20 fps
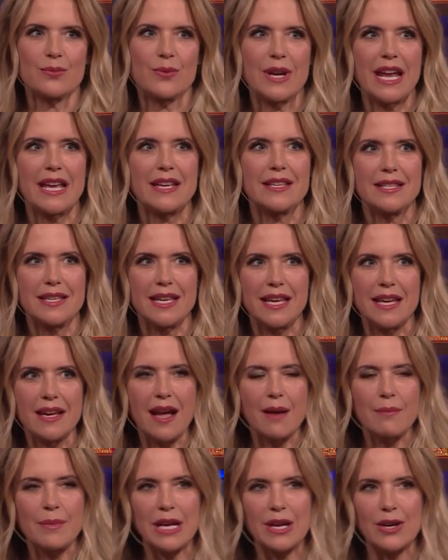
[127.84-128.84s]
but their time
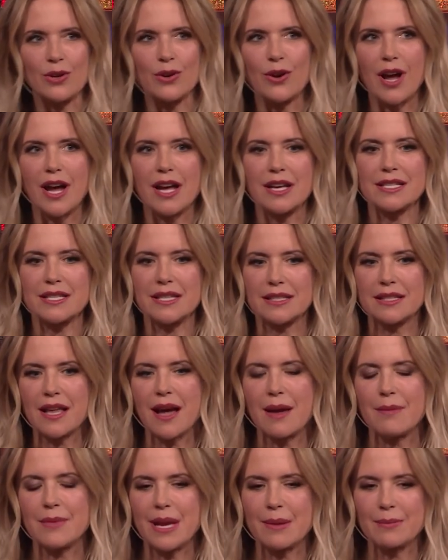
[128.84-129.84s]
together will always be
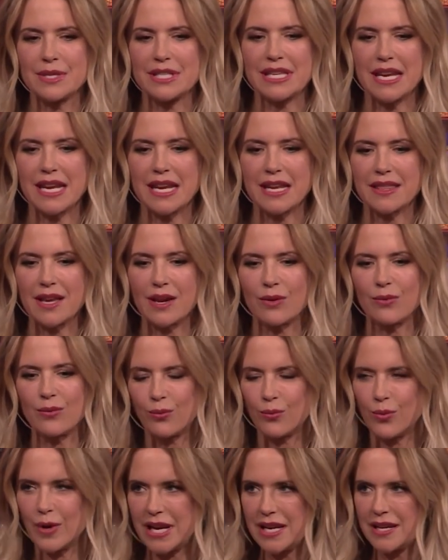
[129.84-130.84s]
remembered as a
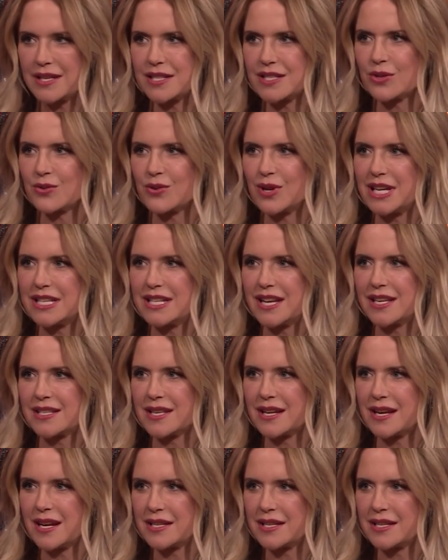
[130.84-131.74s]
chapter in their lives filled